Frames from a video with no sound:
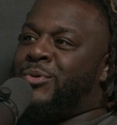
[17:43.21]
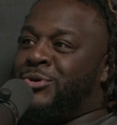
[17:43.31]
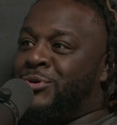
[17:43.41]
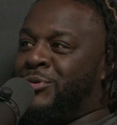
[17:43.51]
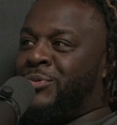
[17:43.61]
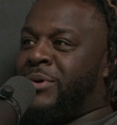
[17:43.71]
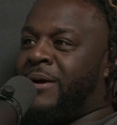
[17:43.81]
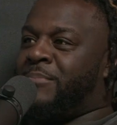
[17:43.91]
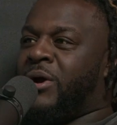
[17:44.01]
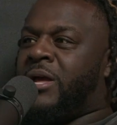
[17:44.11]
you
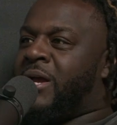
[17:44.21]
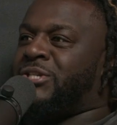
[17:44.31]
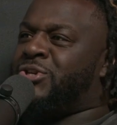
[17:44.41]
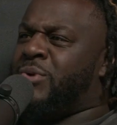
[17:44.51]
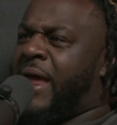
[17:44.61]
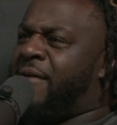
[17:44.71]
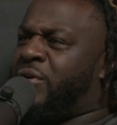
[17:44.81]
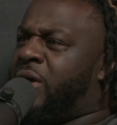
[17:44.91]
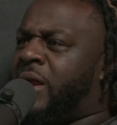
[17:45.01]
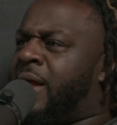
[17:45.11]
because you
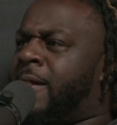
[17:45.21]
never